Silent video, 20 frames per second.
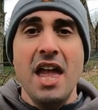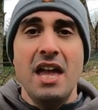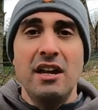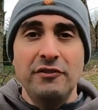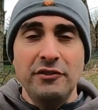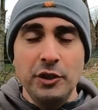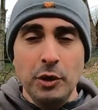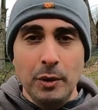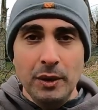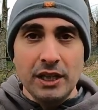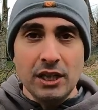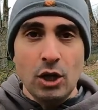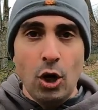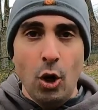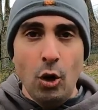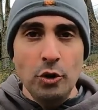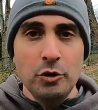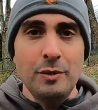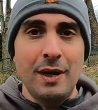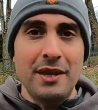If you want a
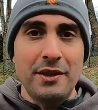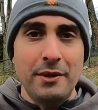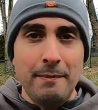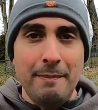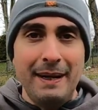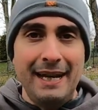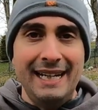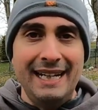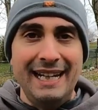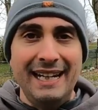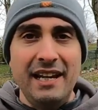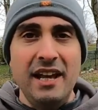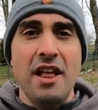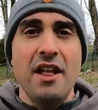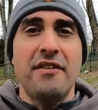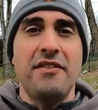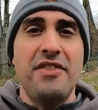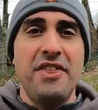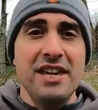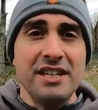cold weather beanie,
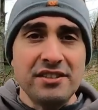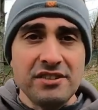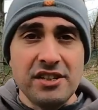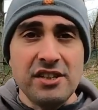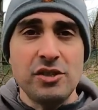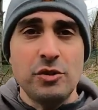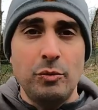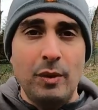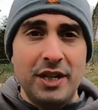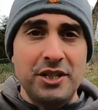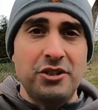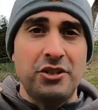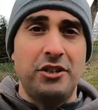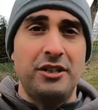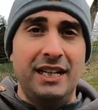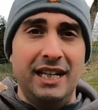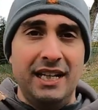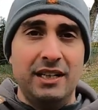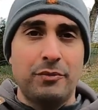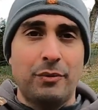this is what
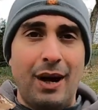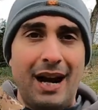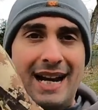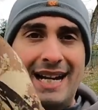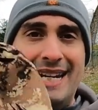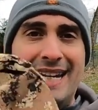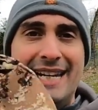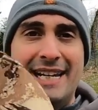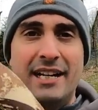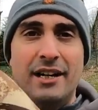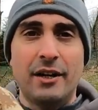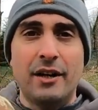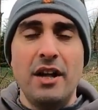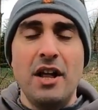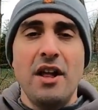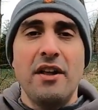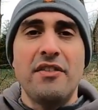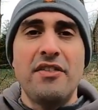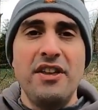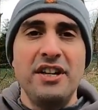you need right here,
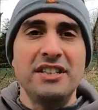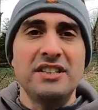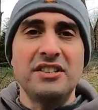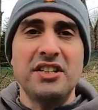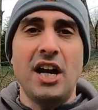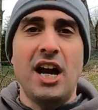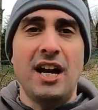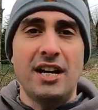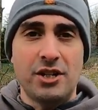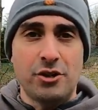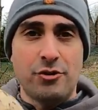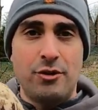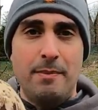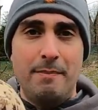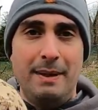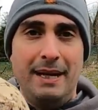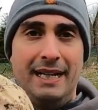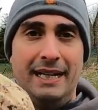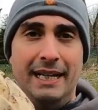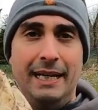the Tundra
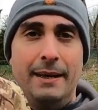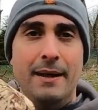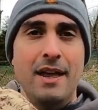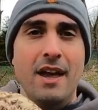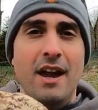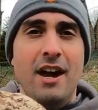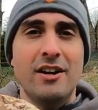beanie.